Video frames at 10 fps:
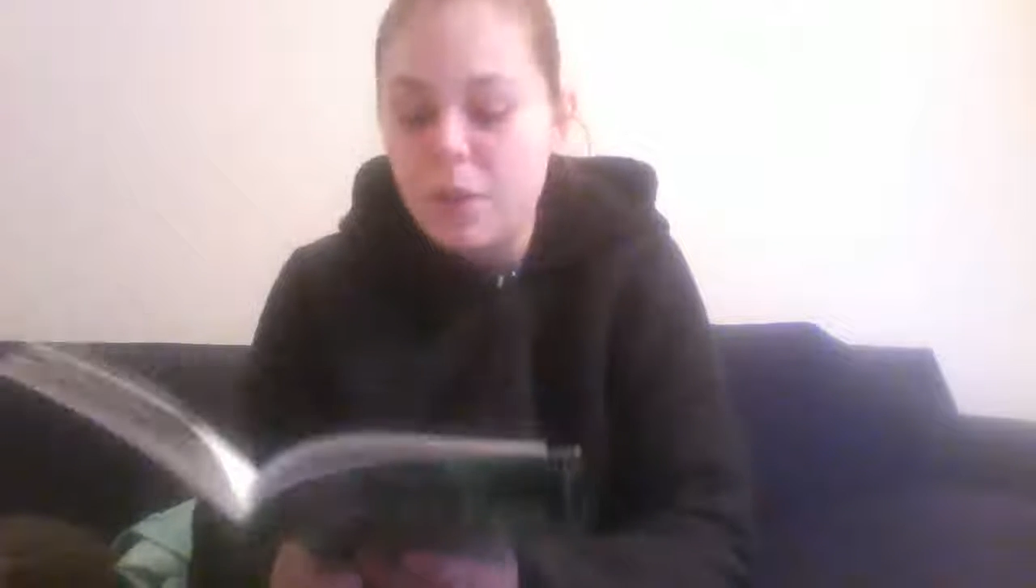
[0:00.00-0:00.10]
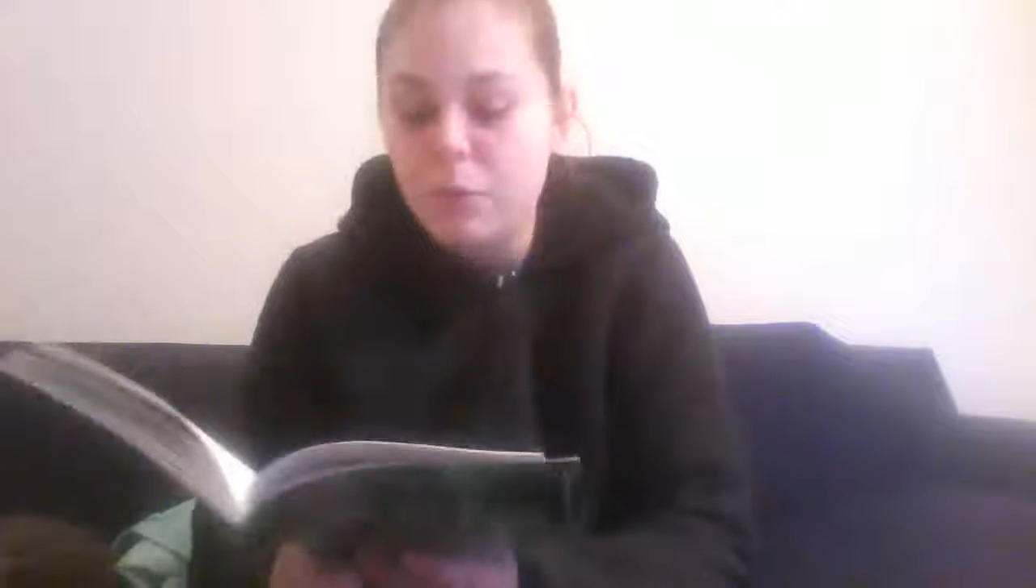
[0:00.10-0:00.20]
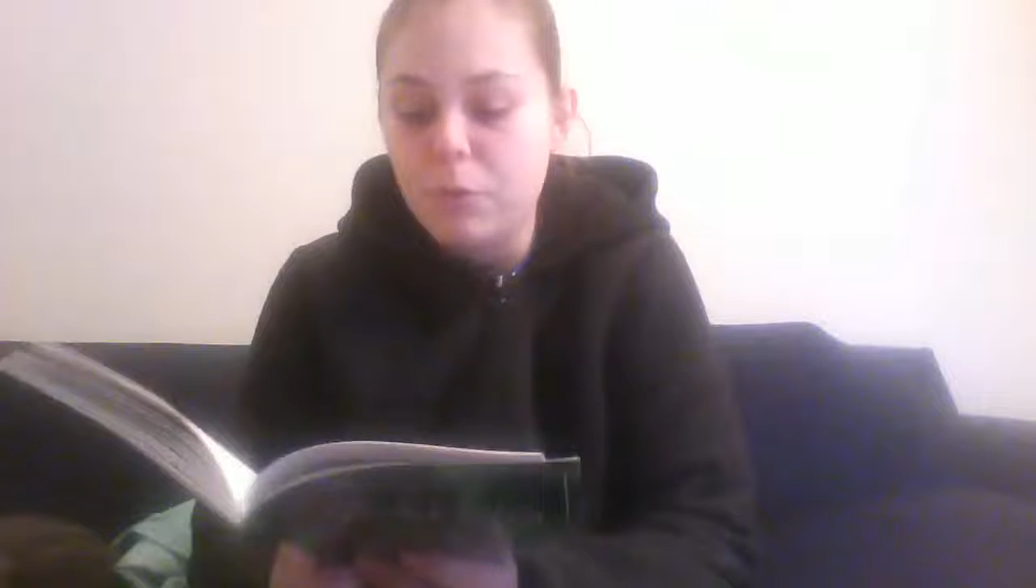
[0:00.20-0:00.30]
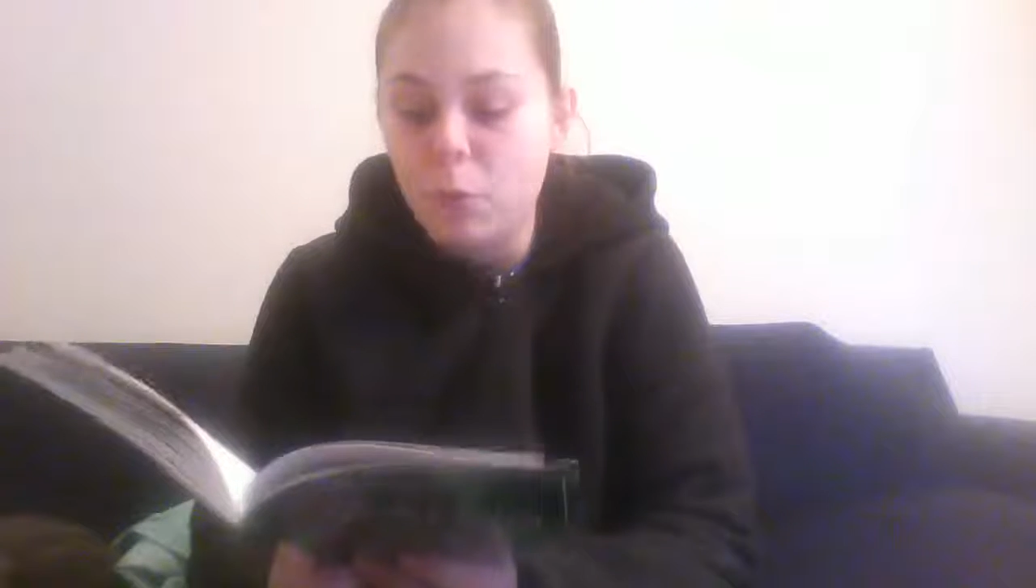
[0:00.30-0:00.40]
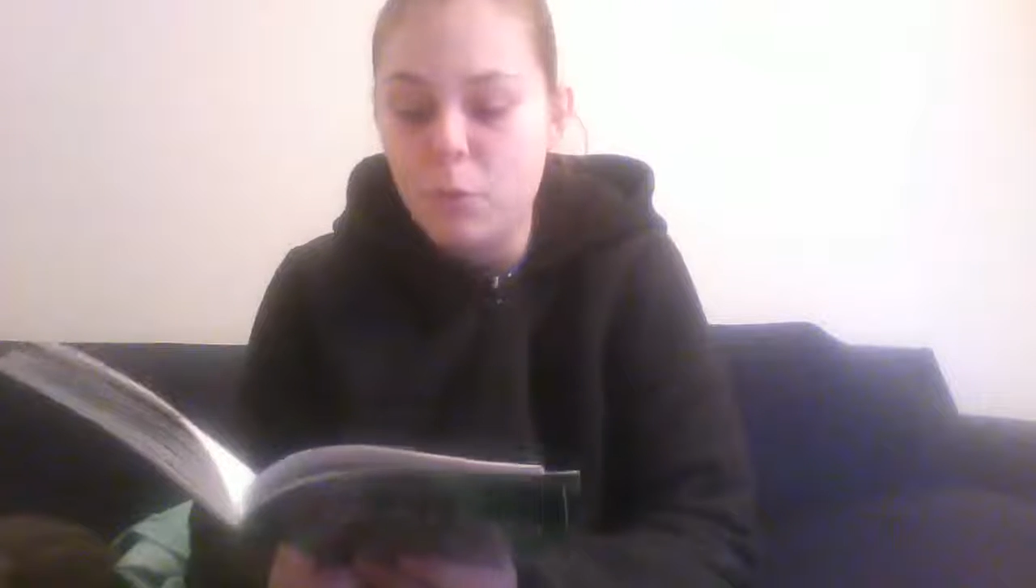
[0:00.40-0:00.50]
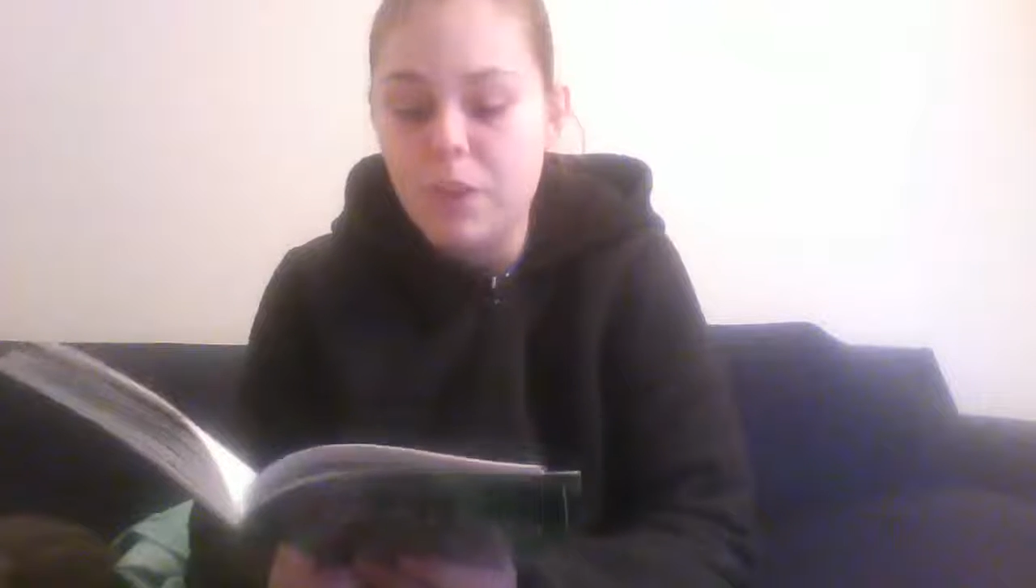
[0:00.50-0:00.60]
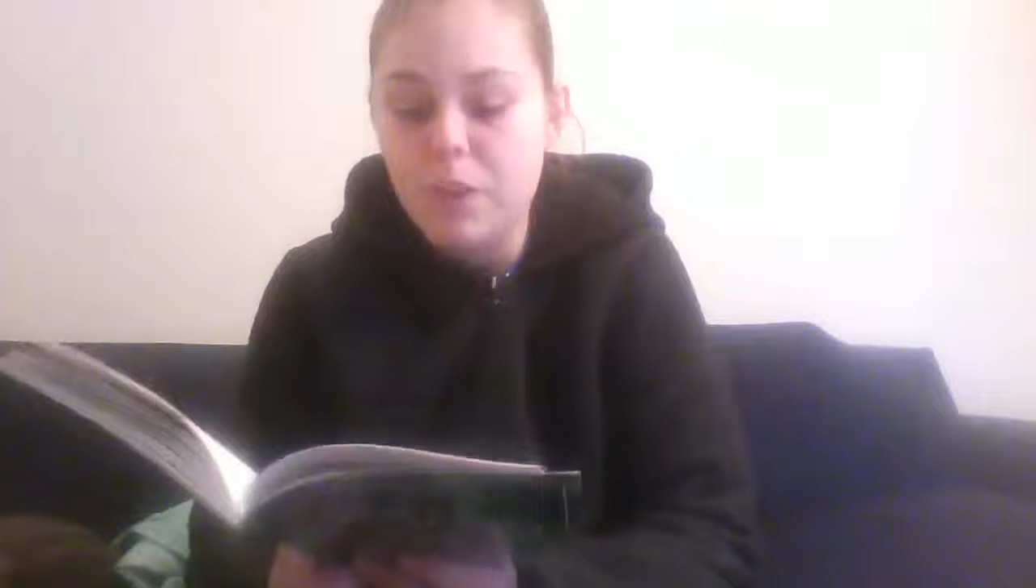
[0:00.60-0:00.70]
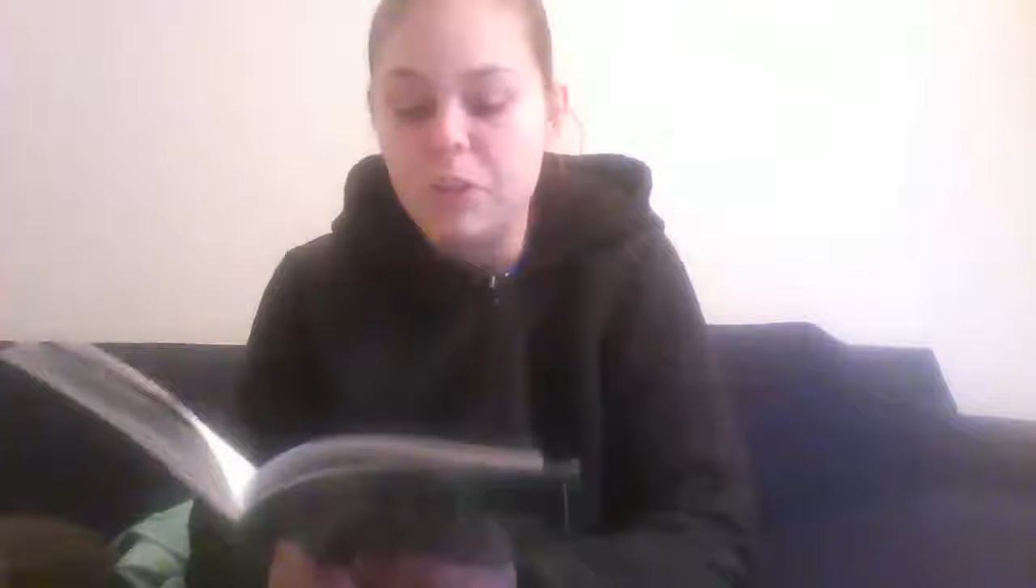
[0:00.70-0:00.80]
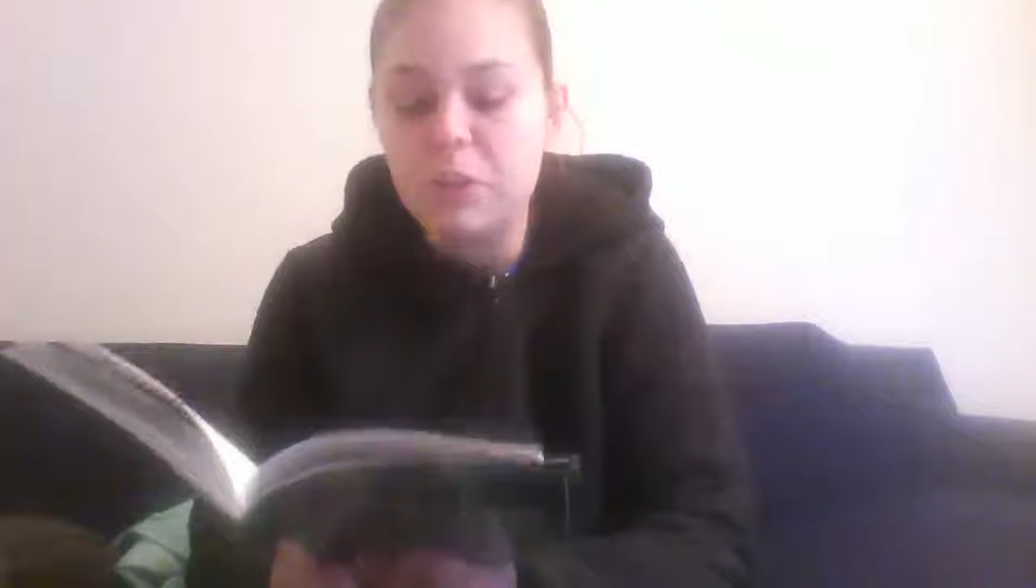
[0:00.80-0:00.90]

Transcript: For with the